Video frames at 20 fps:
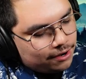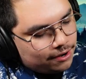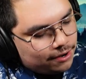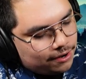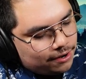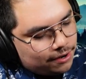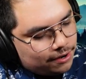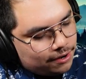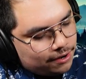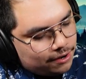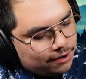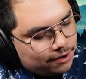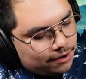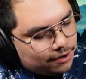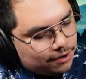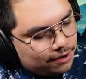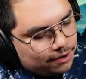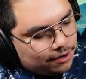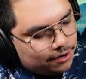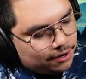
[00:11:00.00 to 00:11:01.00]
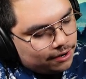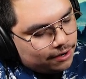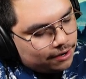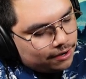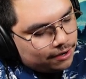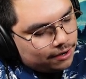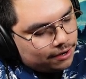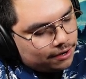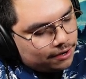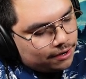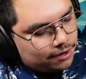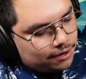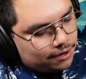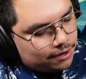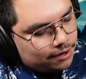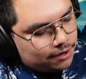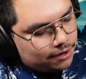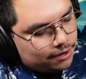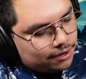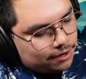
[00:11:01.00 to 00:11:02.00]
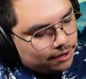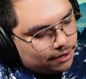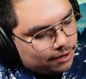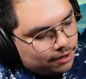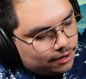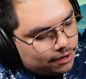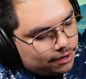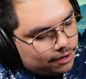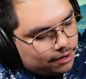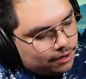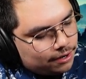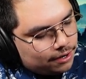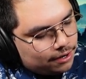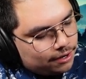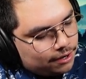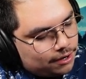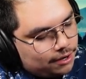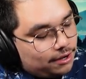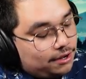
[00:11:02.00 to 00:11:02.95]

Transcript: [no speech]